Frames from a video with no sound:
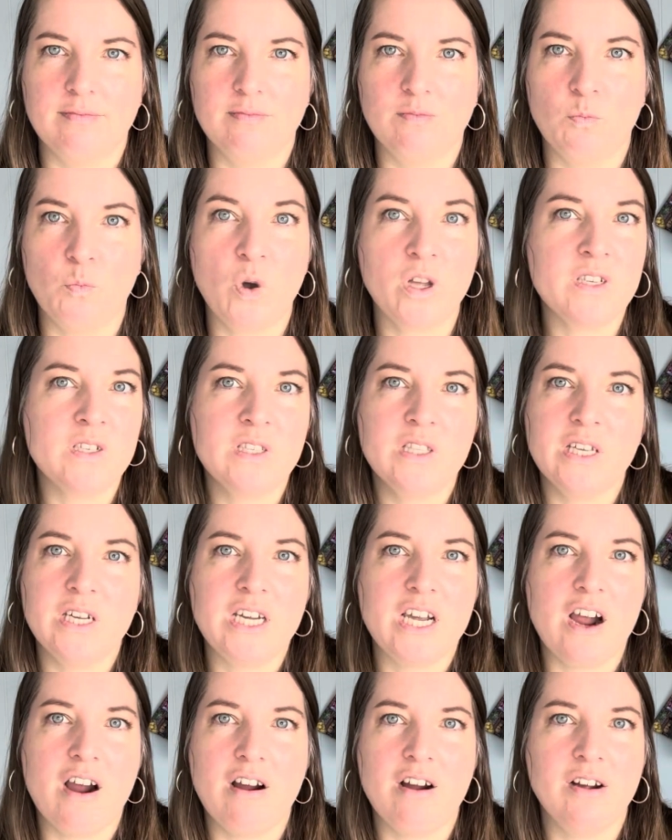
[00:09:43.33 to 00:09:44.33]
Wasn't the
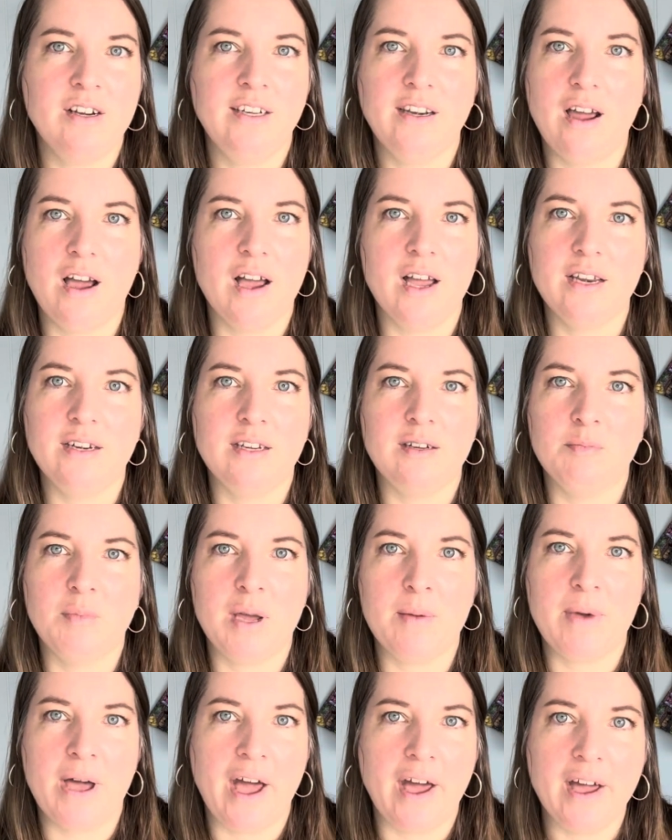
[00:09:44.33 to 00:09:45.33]
yarn not in my
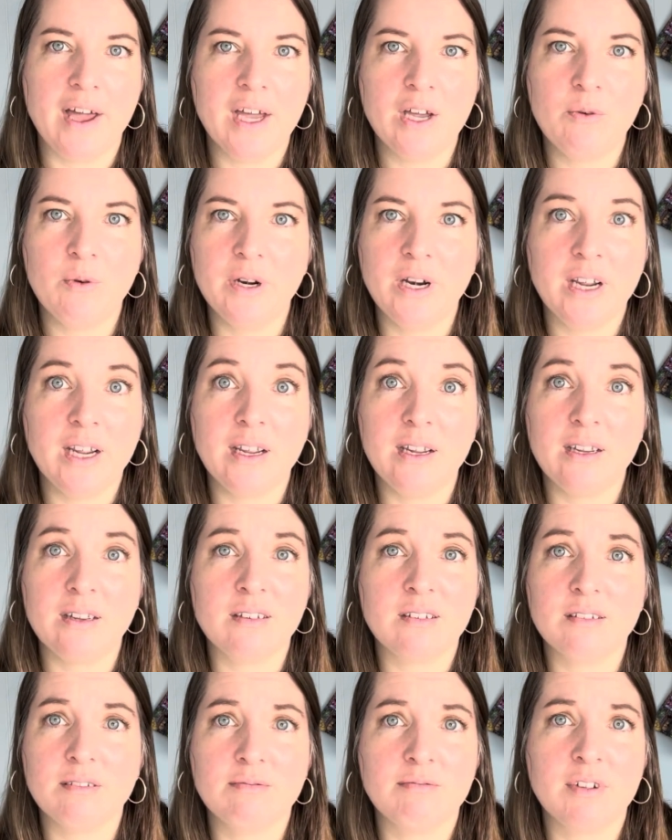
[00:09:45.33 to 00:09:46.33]
bag when I
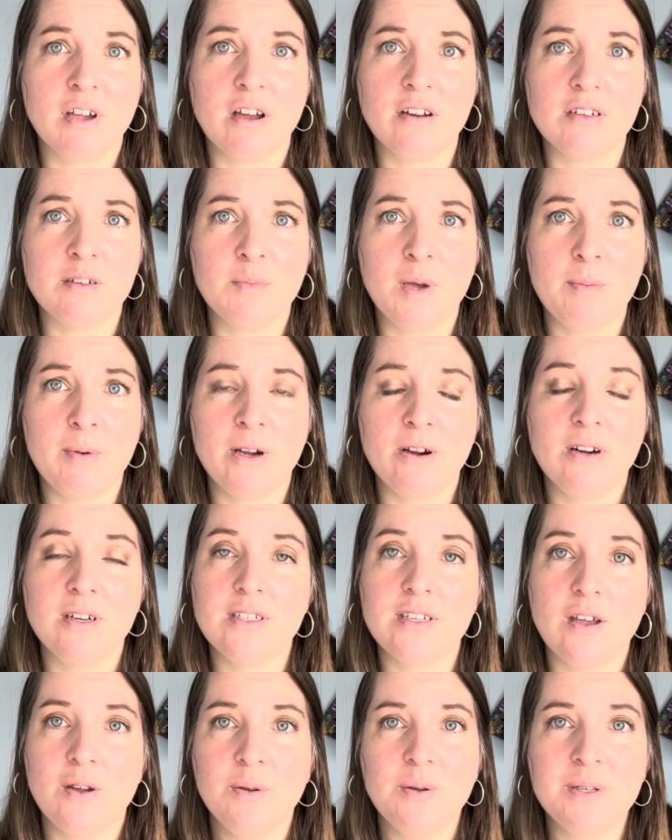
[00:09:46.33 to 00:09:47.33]
got to my parents'
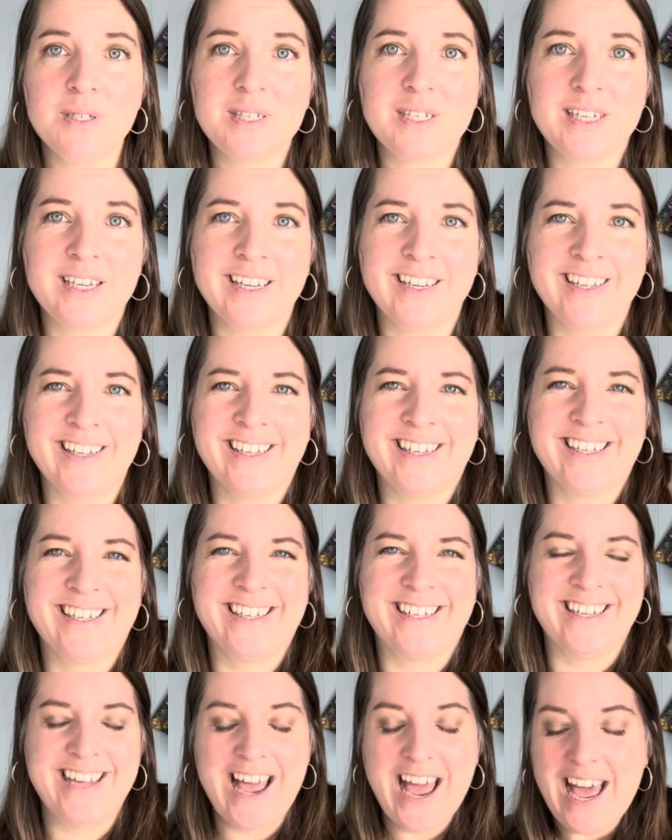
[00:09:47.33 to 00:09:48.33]
house?
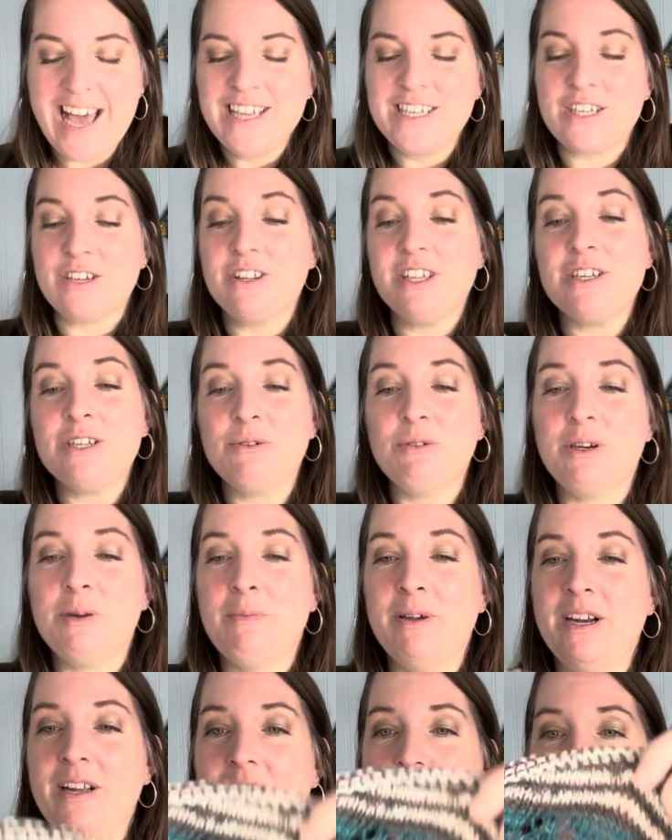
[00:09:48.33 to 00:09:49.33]
So this would have
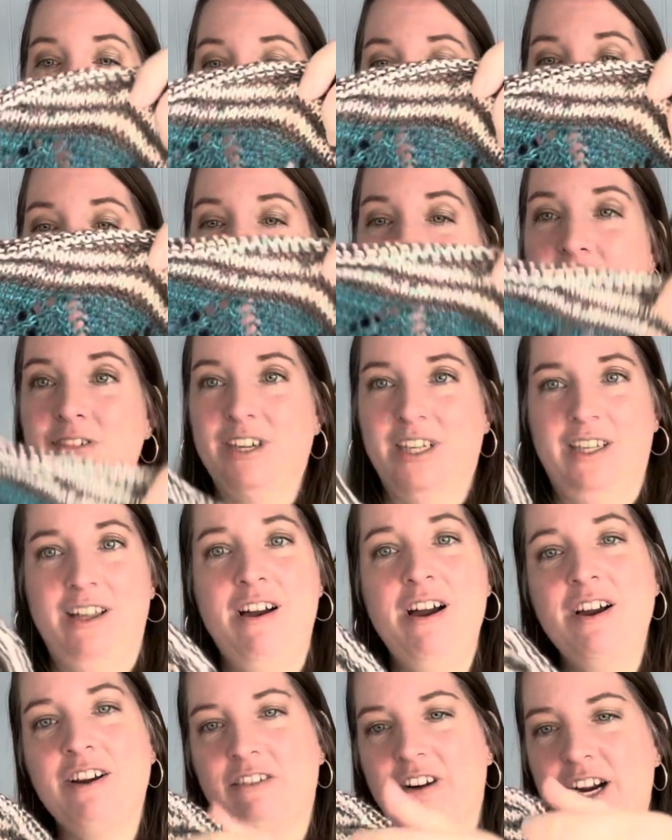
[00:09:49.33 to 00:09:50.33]
been a lot farther
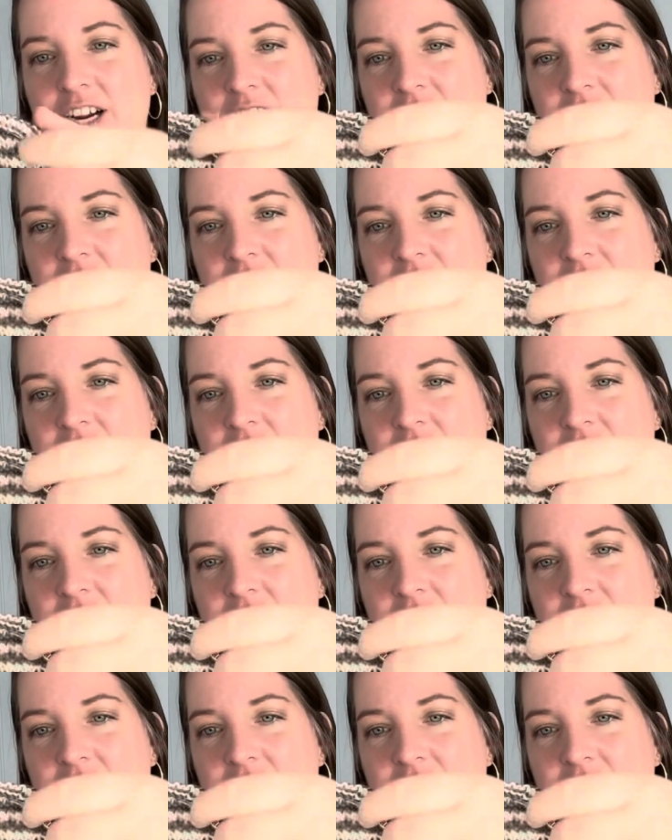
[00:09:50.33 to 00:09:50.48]
along right